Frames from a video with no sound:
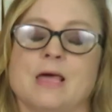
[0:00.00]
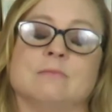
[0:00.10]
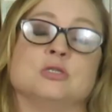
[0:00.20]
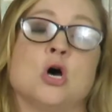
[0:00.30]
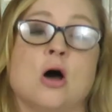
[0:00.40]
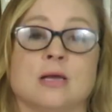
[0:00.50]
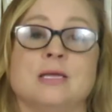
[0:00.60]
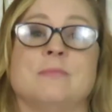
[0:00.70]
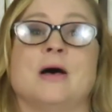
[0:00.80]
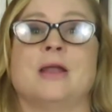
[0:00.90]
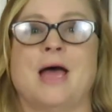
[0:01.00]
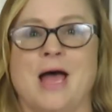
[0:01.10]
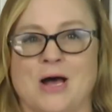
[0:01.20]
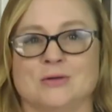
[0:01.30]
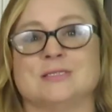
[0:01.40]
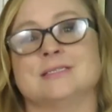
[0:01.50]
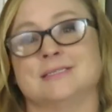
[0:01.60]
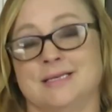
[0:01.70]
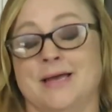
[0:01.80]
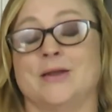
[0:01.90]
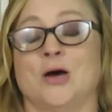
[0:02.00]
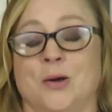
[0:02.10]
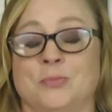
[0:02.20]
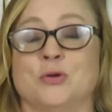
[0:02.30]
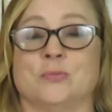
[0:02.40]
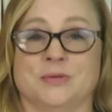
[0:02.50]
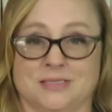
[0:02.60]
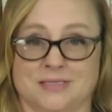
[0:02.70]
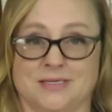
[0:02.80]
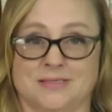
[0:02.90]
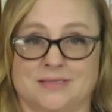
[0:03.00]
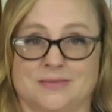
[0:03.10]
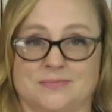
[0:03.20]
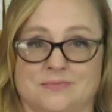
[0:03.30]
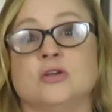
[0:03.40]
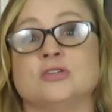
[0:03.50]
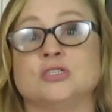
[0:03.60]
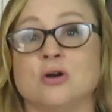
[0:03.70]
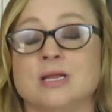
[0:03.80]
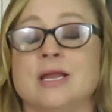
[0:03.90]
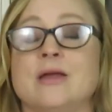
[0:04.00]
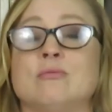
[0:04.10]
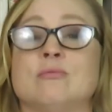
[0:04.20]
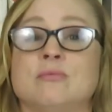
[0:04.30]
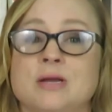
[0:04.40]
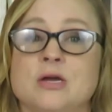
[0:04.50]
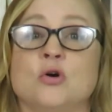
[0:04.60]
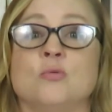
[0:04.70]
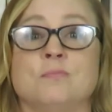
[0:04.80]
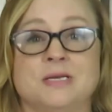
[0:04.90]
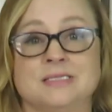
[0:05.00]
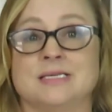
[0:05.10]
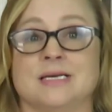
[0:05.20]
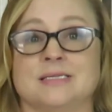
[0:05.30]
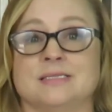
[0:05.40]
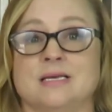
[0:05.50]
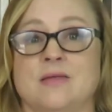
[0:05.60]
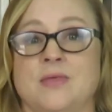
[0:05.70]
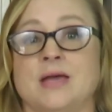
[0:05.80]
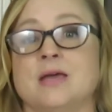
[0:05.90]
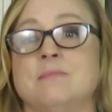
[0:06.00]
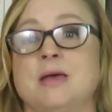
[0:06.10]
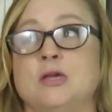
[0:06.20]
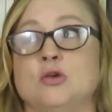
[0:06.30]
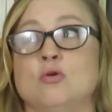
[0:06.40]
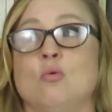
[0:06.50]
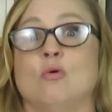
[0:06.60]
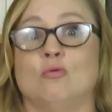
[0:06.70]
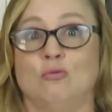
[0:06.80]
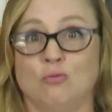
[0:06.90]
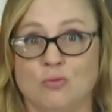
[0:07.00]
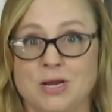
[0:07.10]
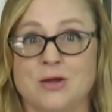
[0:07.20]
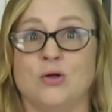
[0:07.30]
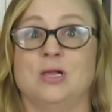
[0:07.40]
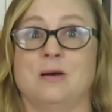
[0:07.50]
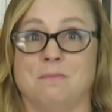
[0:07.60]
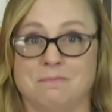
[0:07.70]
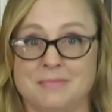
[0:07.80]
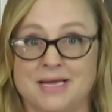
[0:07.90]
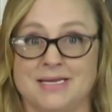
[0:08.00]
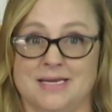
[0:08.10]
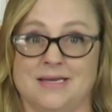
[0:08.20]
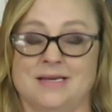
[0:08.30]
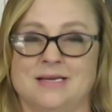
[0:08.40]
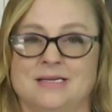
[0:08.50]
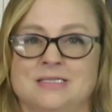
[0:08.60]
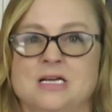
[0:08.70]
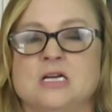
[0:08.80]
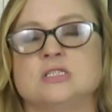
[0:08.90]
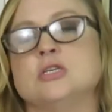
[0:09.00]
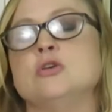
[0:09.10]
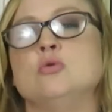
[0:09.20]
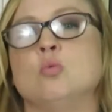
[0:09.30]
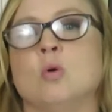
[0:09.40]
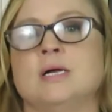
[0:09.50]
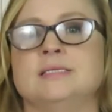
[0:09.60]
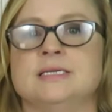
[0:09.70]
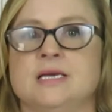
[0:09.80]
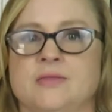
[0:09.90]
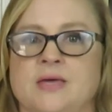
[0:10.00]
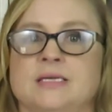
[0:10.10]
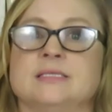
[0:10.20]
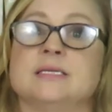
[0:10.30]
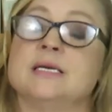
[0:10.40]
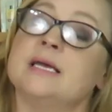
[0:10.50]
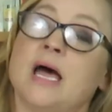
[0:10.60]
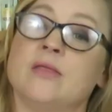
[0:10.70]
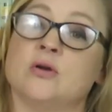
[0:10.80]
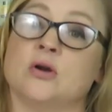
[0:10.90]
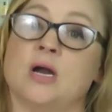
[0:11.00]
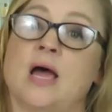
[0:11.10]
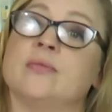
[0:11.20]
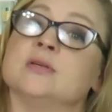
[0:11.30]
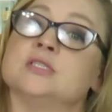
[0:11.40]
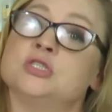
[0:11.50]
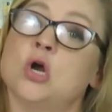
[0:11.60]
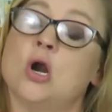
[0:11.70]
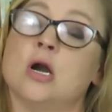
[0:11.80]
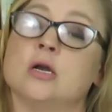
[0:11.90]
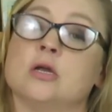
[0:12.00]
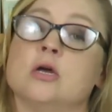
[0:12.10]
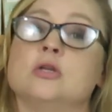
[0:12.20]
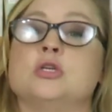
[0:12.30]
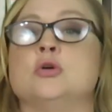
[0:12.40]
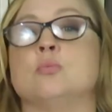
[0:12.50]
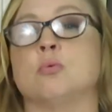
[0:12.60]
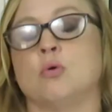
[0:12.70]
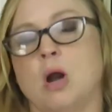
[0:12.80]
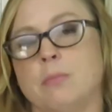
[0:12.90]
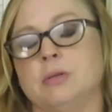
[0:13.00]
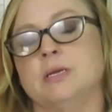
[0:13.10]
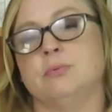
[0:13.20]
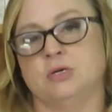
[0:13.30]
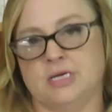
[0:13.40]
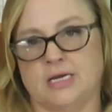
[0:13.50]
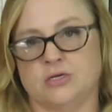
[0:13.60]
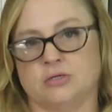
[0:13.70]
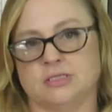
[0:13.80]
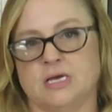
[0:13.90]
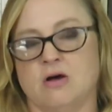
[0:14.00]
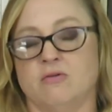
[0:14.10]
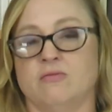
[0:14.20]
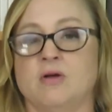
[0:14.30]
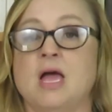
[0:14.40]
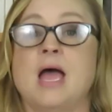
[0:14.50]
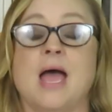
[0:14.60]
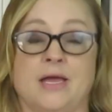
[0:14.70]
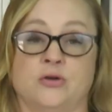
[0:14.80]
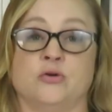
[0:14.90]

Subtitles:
I'm talking about how to set up your business. You're starting a real business that can make you real money. So you want to get things together at the start to properly protect yourself and